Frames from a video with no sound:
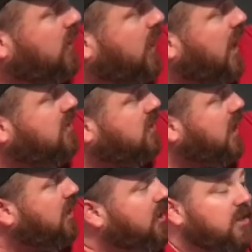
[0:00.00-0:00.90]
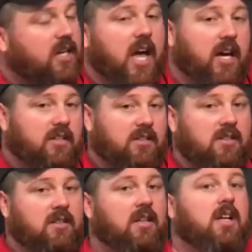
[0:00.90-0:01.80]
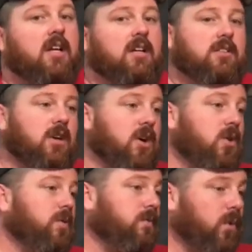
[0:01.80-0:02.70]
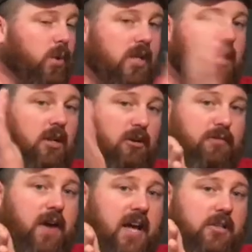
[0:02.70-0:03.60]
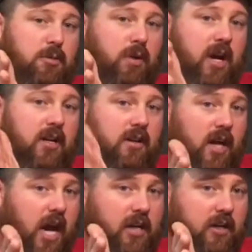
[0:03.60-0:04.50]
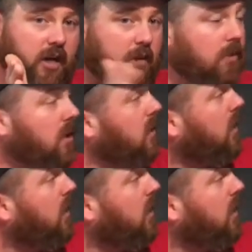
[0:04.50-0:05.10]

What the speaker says: casting down here in the X. So we did a little fan spread, anchored up,